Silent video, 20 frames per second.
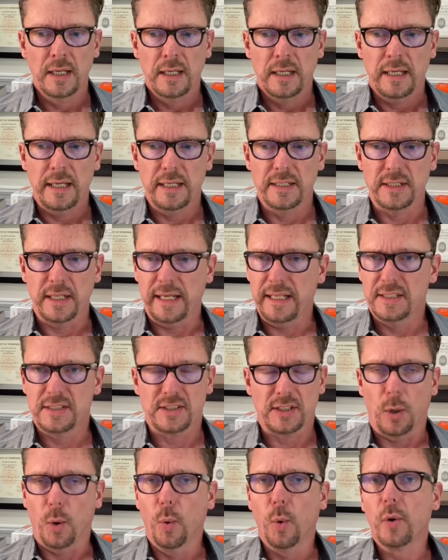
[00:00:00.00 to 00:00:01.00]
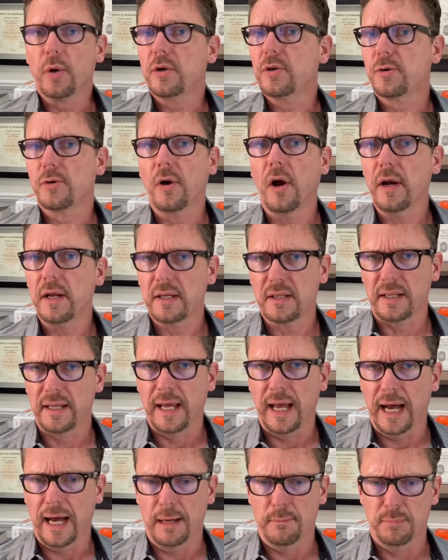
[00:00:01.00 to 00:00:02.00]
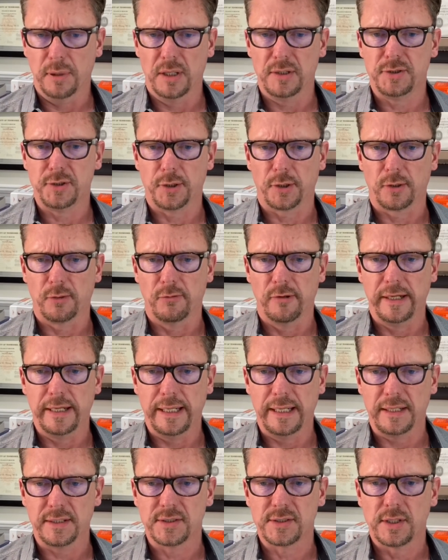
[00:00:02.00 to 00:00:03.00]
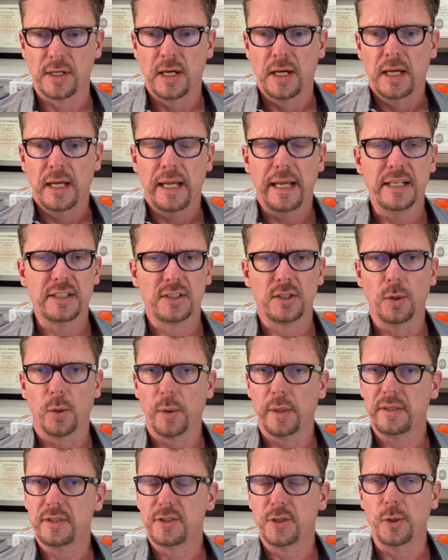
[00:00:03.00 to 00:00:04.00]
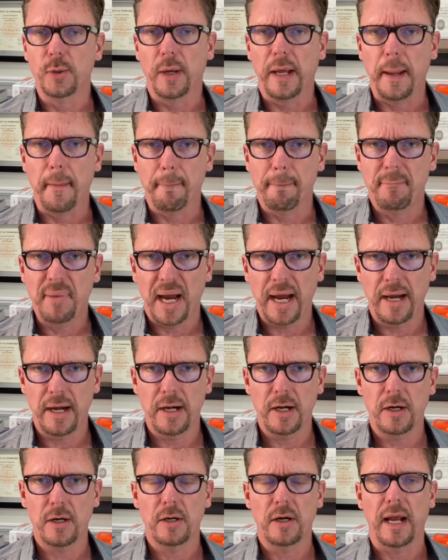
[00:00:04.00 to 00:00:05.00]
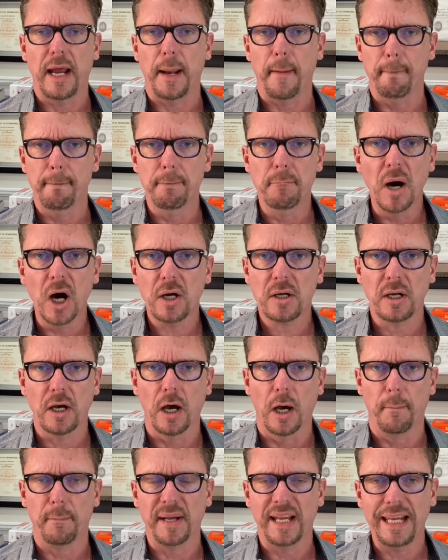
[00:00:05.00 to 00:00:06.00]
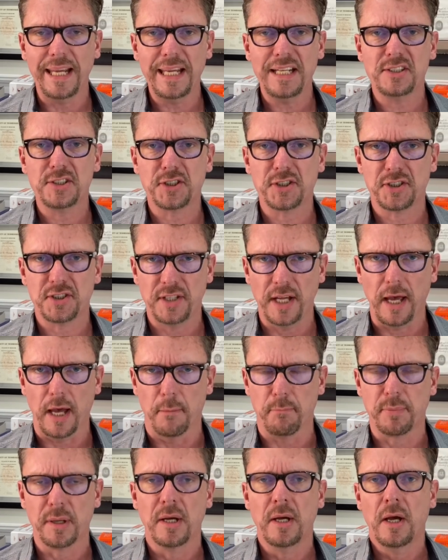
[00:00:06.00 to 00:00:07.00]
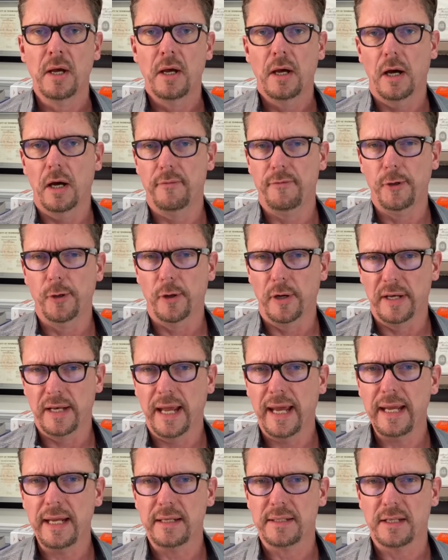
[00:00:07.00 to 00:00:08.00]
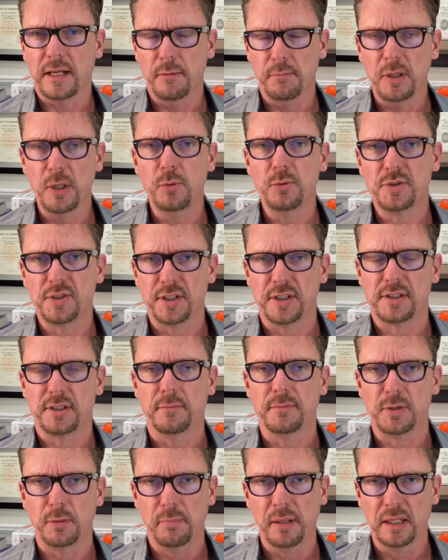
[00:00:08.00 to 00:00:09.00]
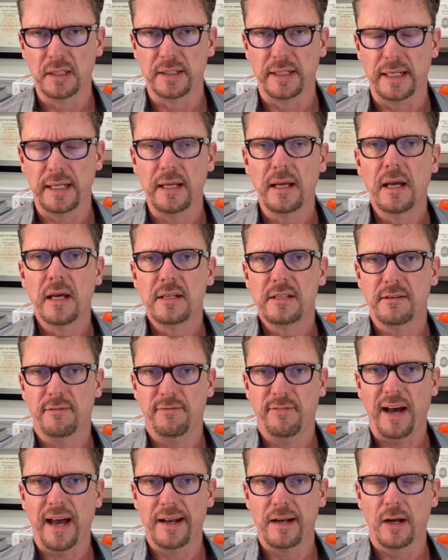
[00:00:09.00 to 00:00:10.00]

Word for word: is or chronically high blood sugar readings is going to impair and muck up each step of your innate immune system's ability to fight